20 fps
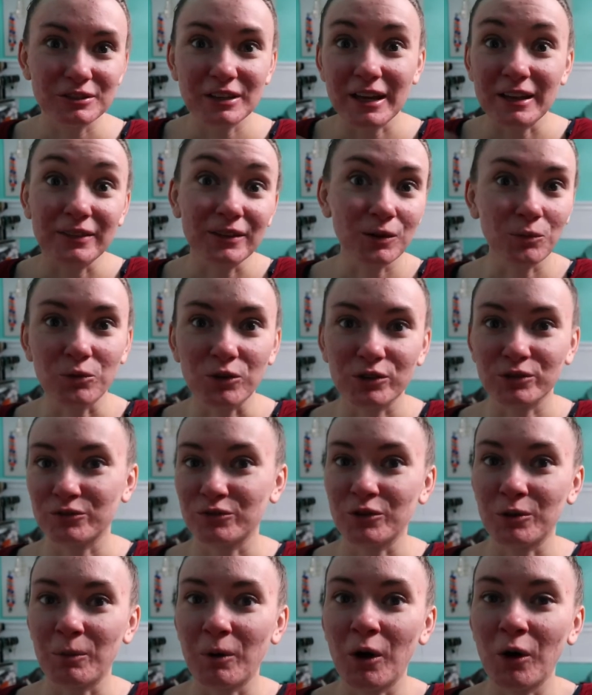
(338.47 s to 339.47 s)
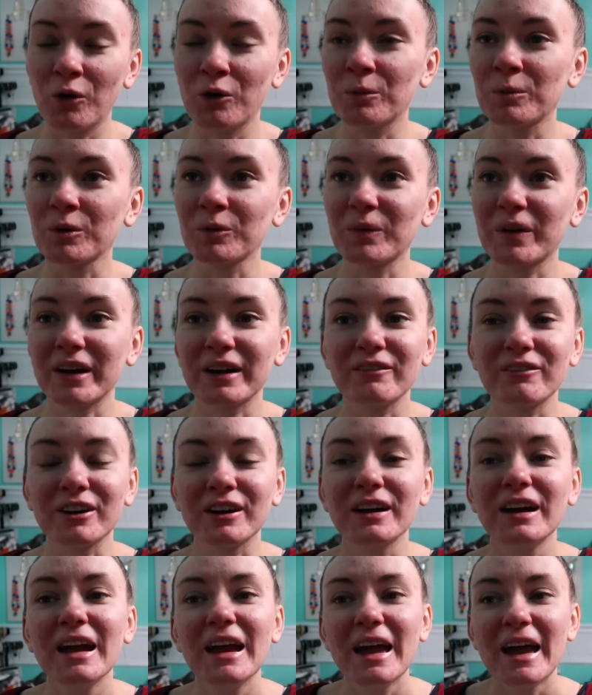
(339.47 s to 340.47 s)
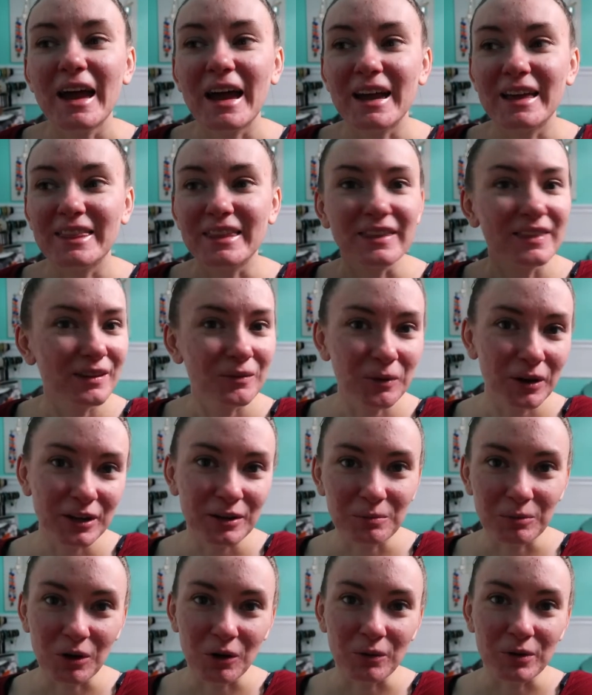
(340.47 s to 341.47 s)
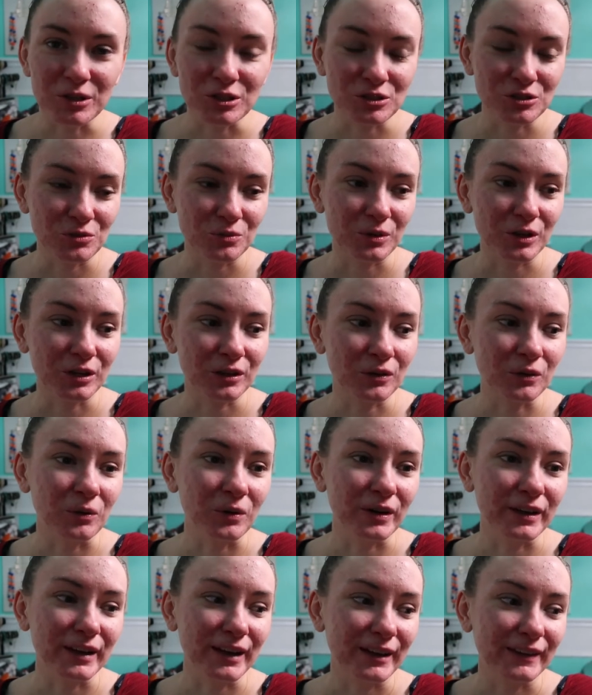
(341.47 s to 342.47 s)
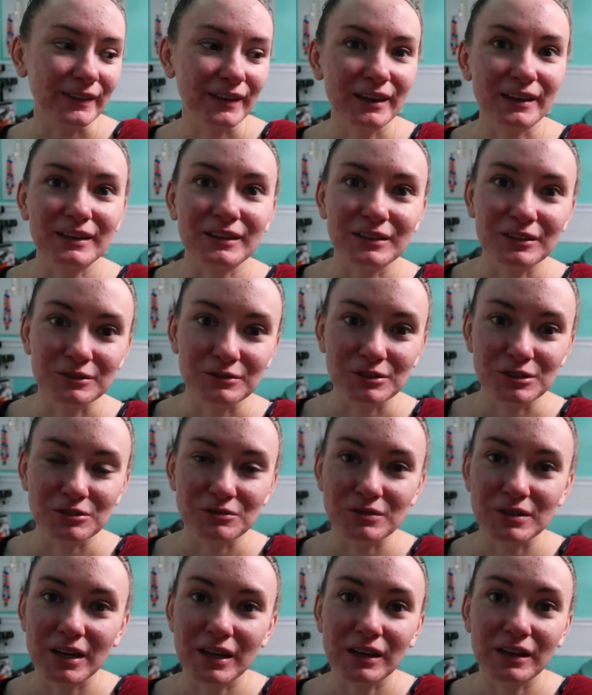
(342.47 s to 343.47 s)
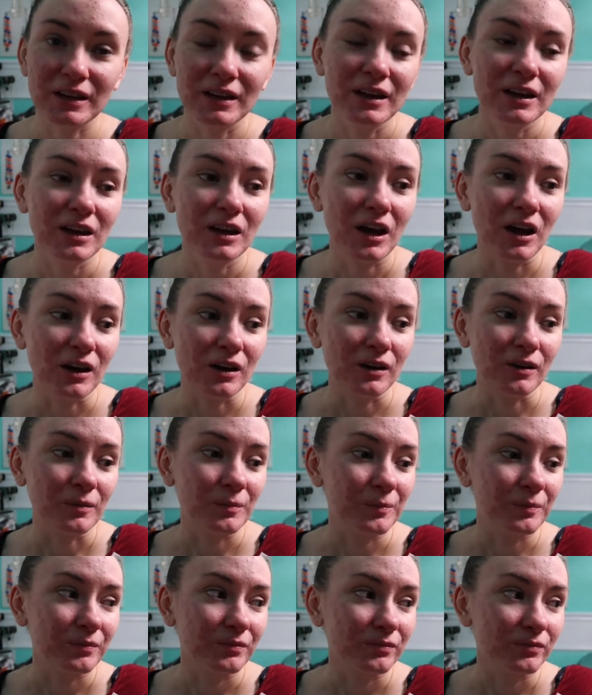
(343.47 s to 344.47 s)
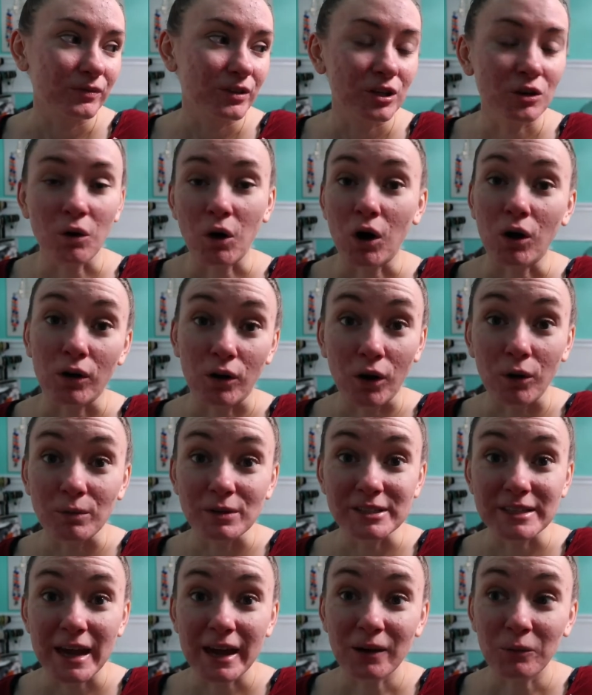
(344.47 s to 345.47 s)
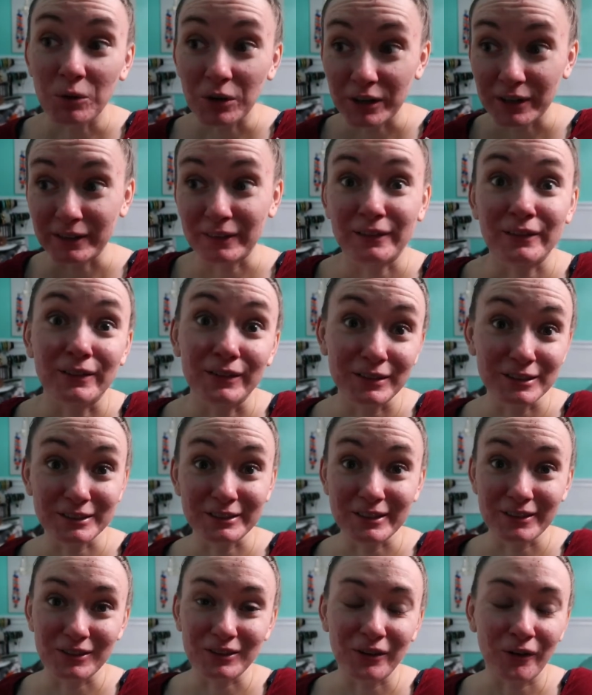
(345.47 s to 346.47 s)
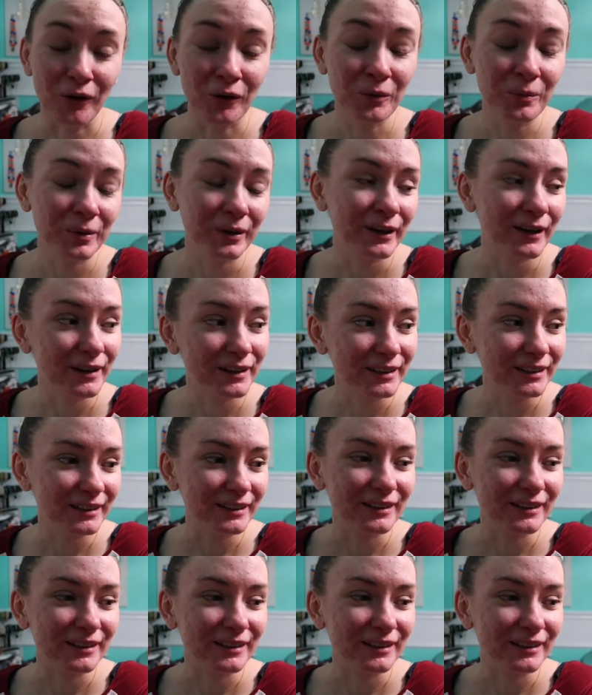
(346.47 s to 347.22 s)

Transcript: Again, they work from home or whatever, and then they wind up going to work, or again, like, you know, too, they, you know, are always at work and then all of a sudden they're home again.